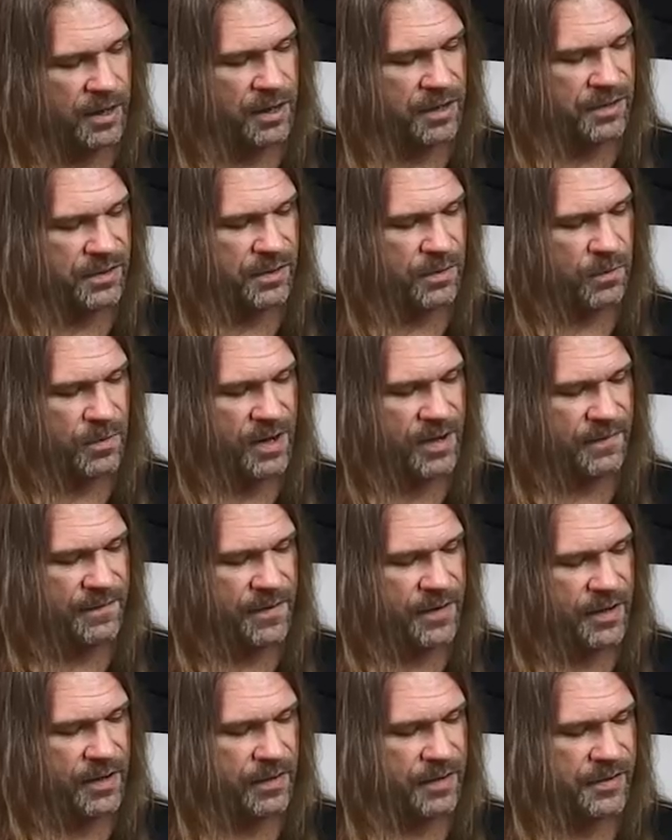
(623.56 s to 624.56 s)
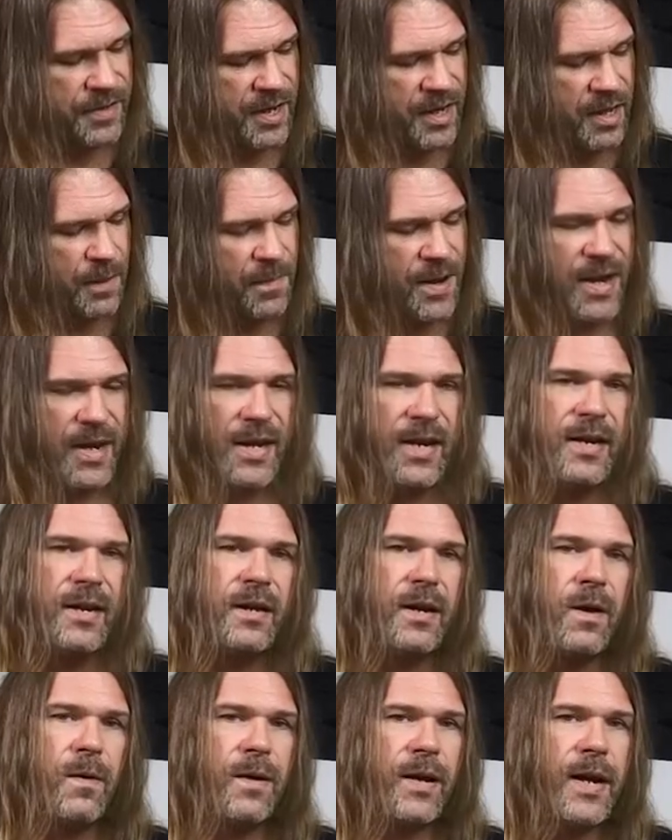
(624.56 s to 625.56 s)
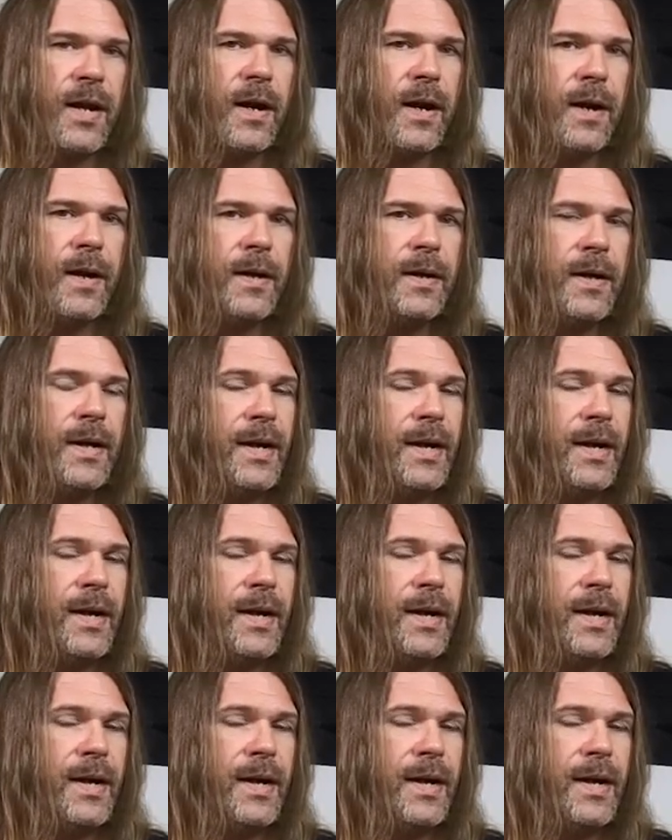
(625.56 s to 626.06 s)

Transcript: they'll use the ring finger instead of the pinky to go here.